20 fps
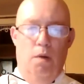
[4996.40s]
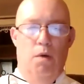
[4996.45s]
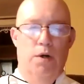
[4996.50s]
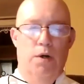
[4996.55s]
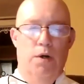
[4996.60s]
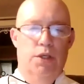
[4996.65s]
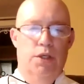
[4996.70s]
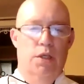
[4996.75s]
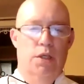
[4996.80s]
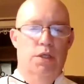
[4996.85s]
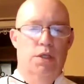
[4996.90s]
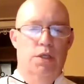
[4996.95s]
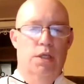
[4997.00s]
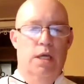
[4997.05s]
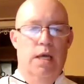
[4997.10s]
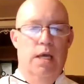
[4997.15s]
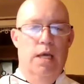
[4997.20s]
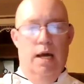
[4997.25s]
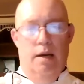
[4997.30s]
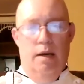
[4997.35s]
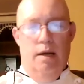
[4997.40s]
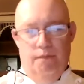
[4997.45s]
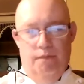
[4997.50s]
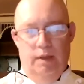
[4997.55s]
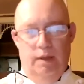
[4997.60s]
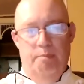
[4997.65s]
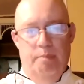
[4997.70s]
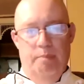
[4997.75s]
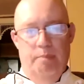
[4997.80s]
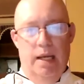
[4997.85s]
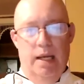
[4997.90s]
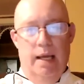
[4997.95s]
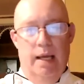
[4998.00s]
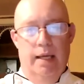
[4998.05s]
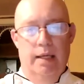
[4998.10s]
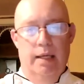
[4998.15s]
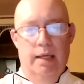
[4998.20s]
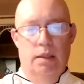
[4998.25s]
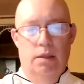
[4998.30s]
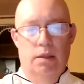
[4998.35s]
want you to see how to flip an
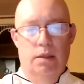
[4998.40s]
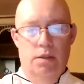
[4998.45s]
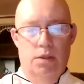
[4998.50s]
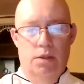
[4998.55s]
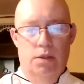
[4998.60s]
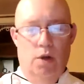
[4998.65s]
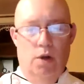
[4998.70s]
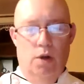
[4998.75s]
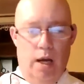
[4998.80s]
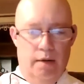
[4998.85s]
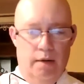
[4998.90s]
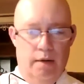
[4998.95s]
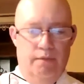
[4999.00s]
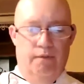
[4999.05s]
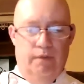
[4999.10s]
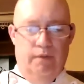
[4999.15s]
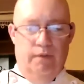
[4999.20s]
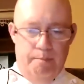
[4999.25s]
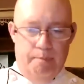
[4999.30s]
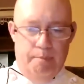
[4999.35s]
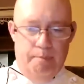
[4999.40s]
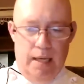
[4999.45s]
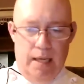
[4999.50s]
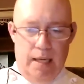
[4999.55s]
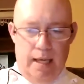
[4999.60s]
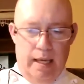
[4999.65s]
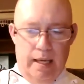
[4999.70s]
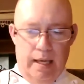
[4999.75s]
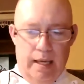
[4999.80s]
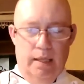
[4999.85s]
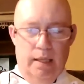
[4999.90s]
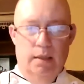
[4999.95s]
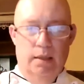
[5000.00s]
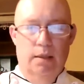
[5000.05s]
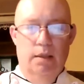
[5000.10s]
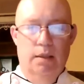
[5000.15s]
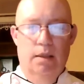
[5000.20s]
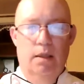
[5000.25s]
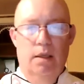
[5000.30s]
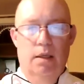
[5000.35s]
egg and try to flip an egg
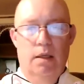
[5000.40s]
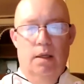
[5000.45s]
and